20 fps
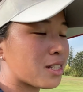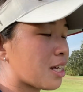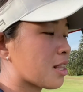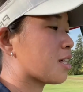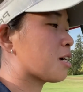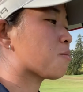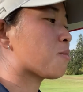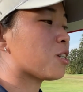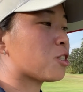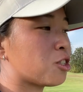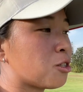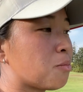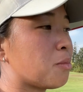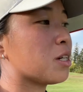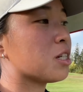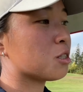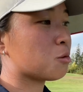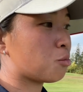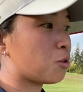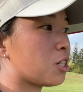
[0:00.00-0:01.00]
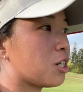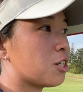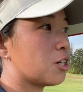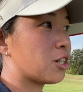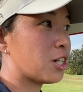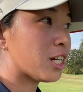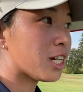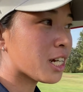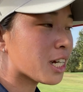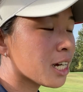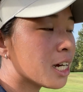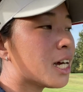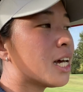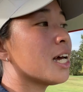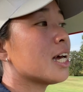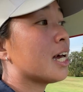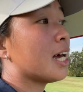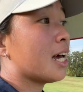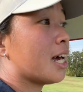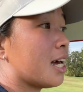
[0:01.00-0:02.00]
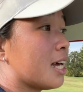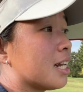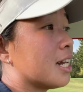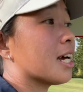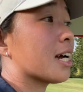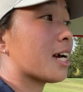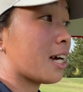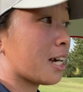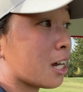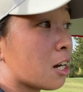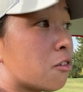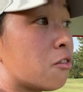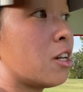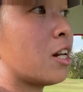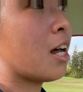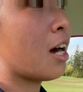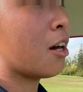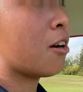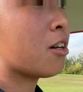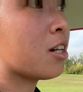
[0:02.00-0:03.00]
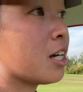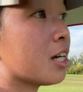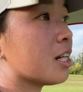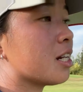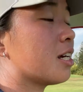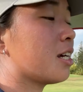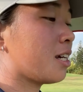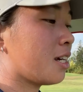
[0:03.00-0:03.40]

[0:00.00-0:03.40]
think my chipping is pretty good and like I can rely on it.